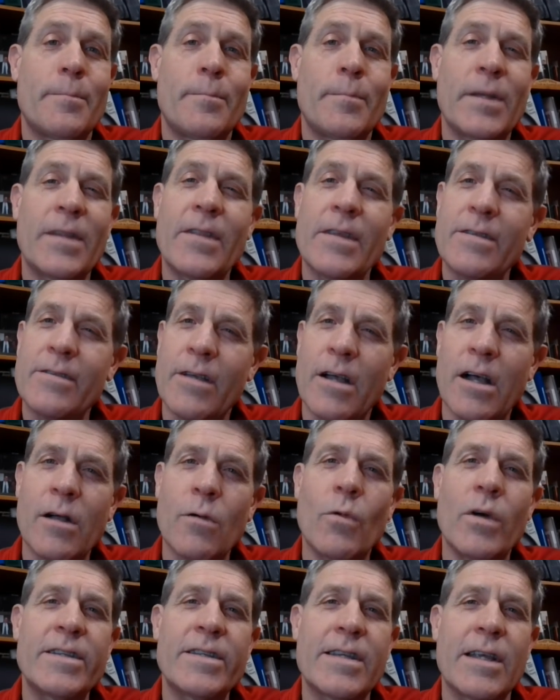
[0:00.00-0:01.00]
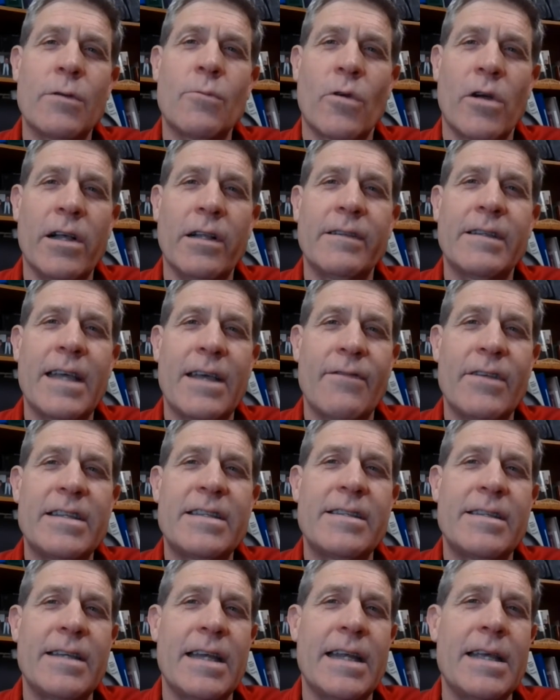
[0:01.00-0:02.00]
But the song "Once in Royal David
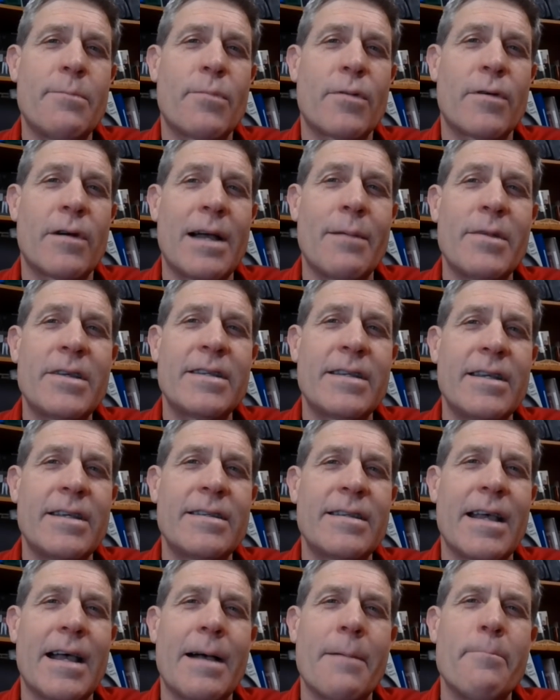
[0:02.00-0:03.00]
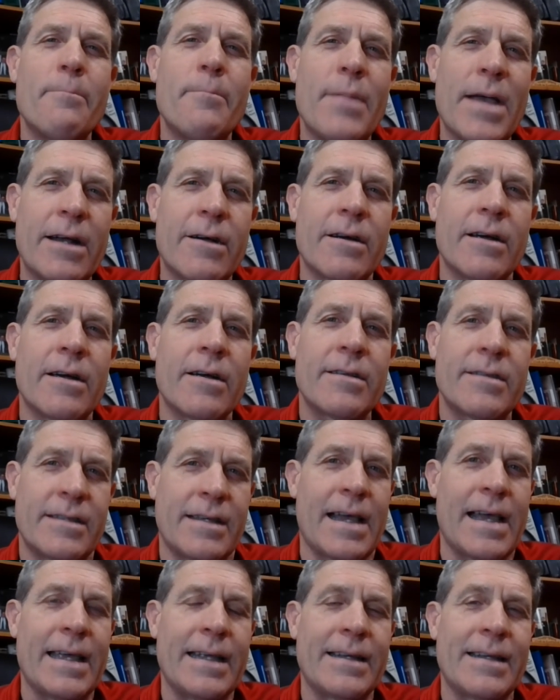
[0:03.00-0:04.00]
City" promises a better
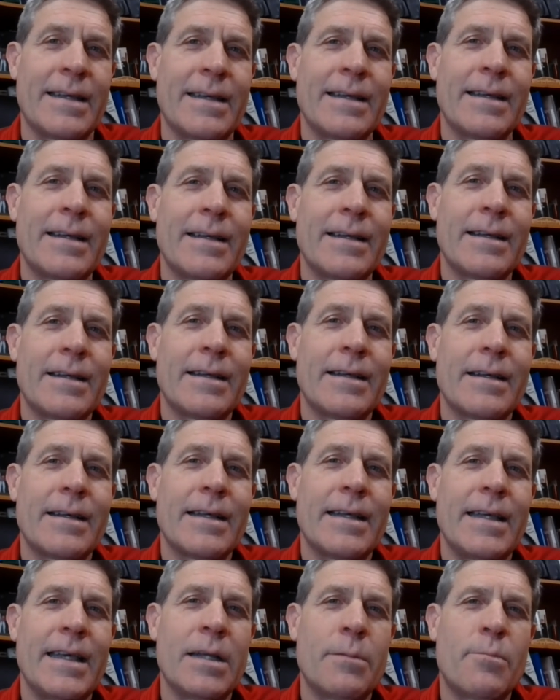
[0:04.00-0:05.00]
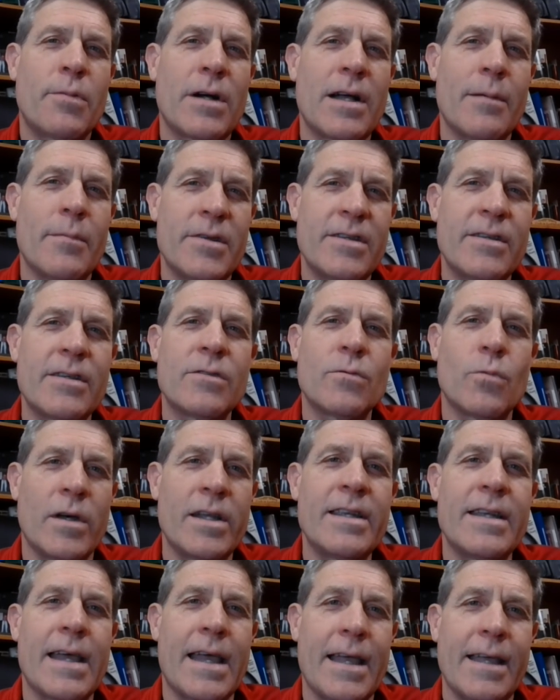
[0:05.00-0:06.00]
sight. It promises
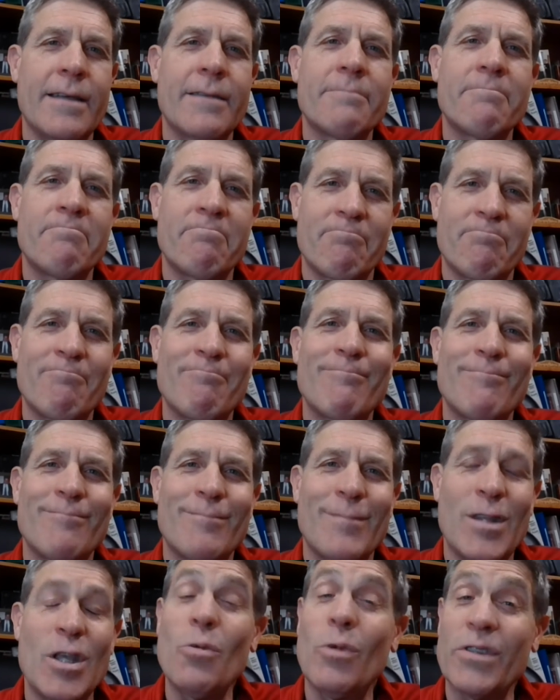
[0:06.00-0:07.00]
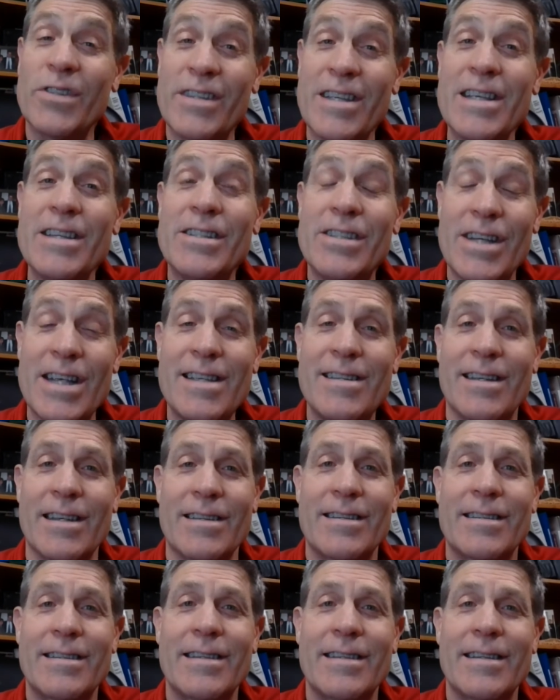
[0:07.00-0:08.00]
one day you will see
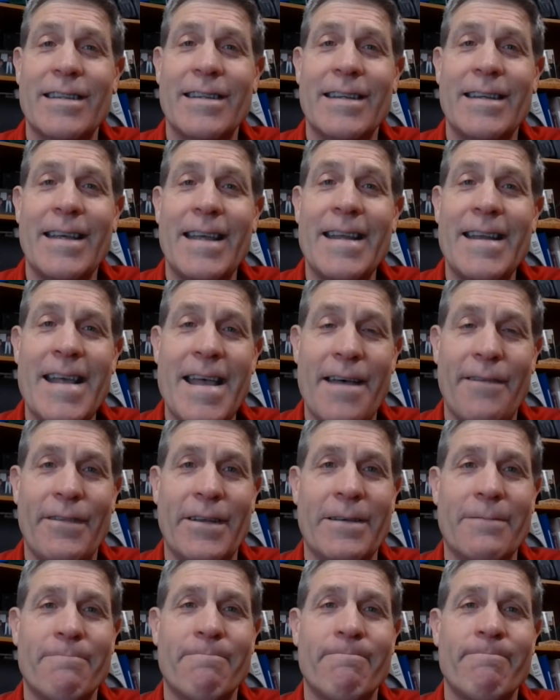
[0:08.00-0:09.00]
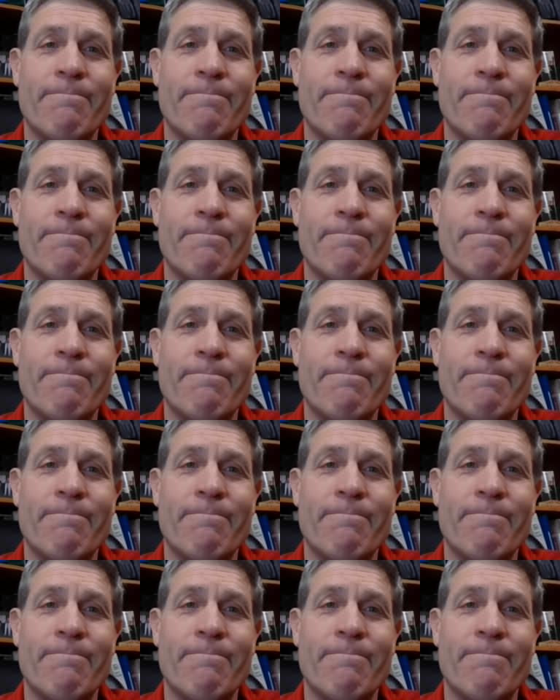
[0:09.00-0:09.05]
Jesus in heaven.